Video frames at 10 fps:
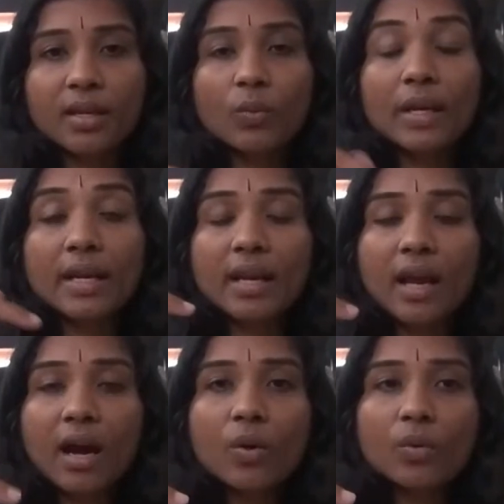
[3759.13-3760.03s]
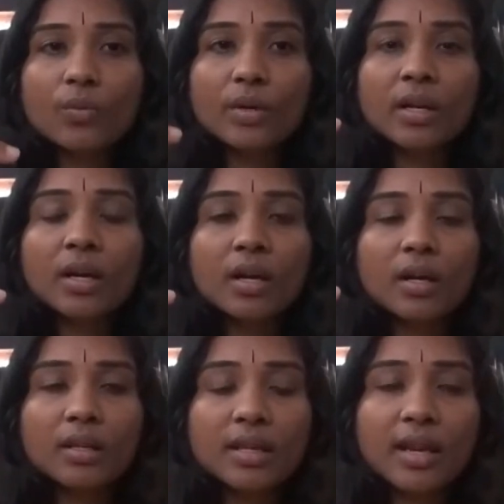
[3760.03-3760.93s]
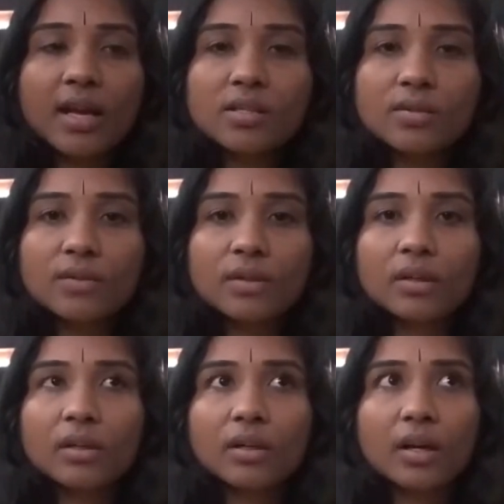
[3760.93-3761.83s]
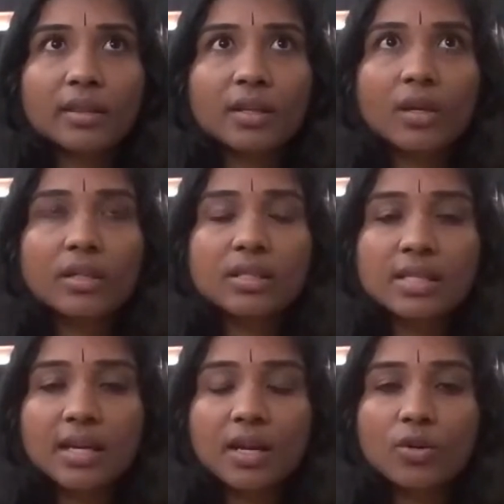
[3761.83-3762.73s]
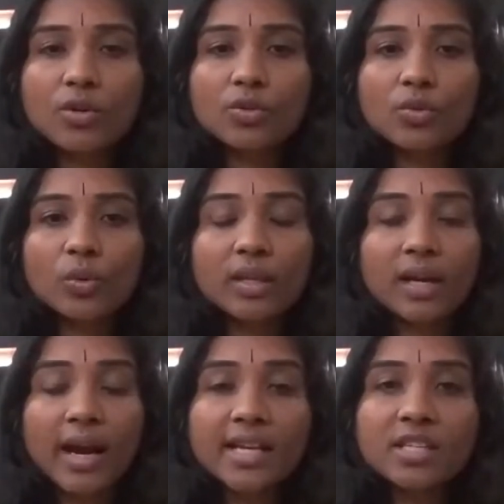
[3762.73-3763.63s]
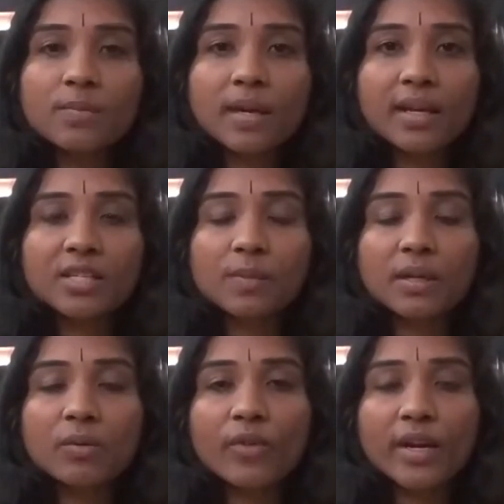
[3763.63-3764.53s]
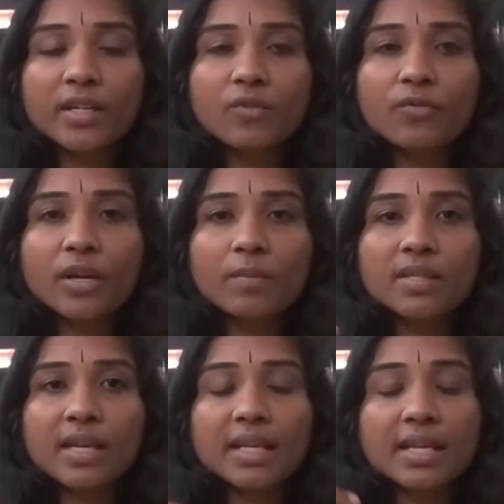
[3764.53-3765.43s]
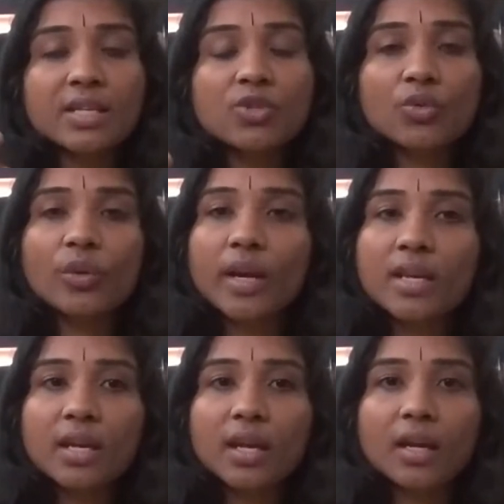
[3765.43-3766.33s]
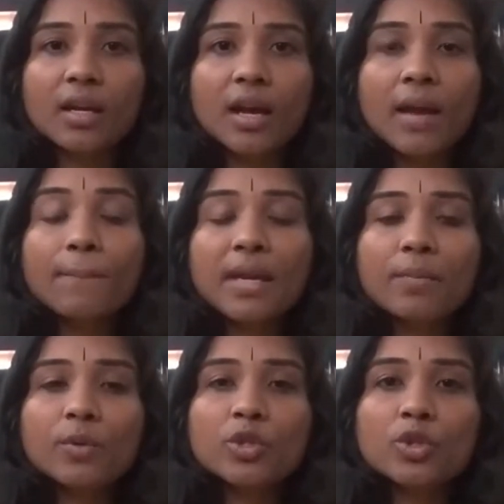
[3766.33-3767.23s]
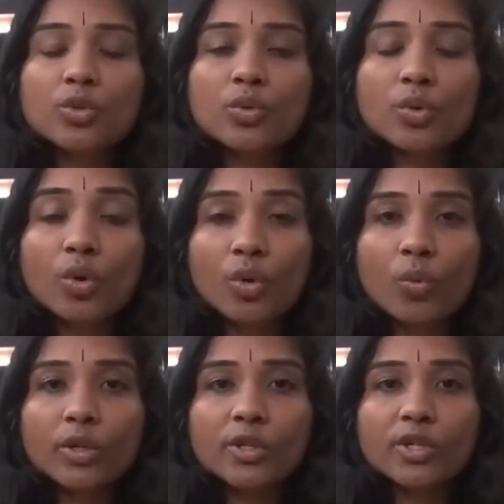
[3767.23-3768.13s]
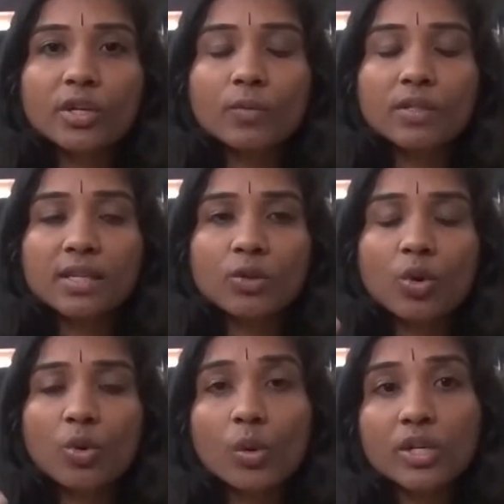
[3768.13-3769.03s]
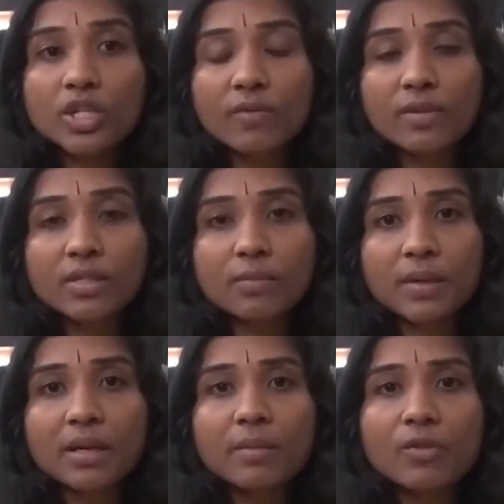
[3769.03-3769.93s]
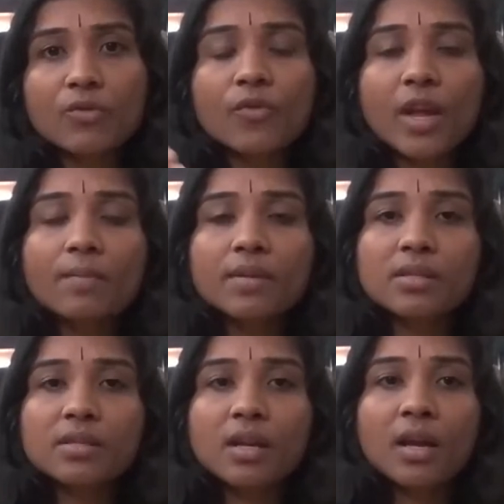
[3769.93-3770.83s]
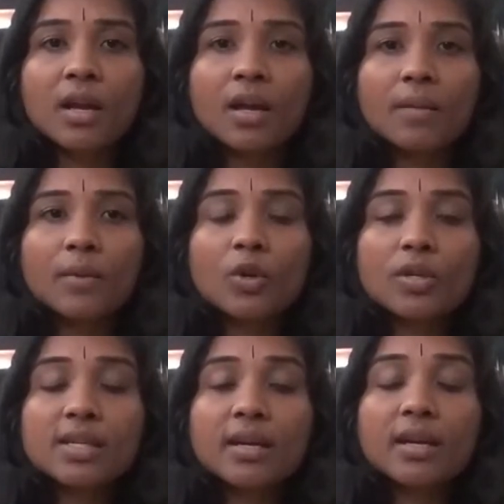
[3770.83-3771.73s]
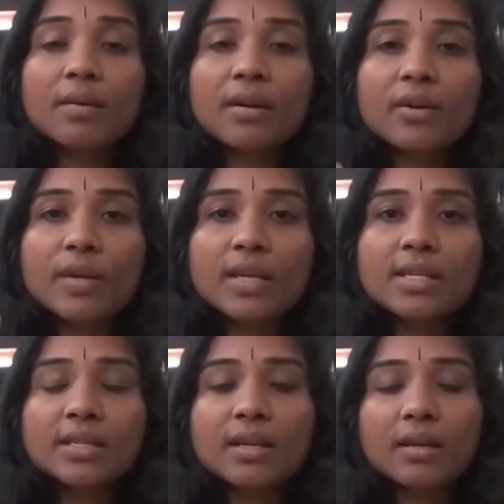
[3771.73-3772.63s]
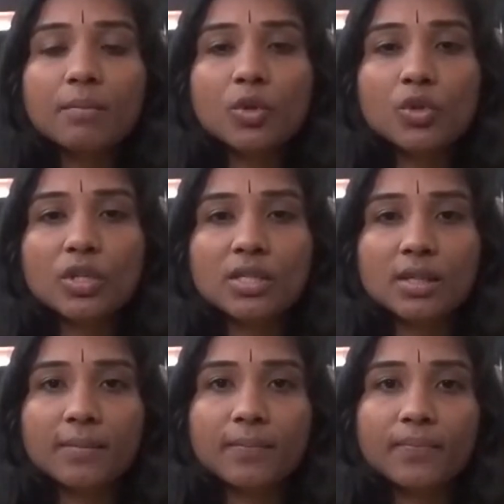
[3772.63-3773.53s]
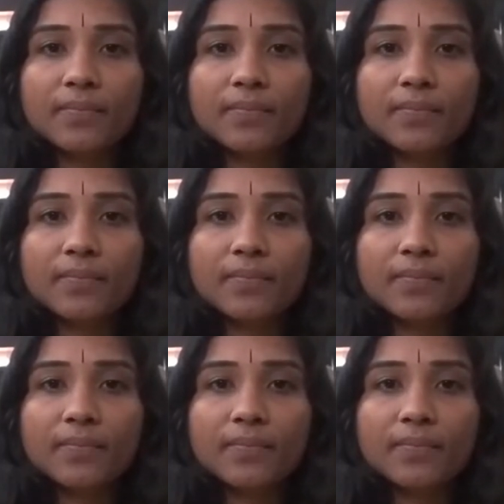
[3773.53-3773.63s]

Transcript: Even now, in the last I think a decade or so, the Iceman has become very famous, and he's training people to do cold water showers, and cold water showers are becoming famous because they're increasing their immunity.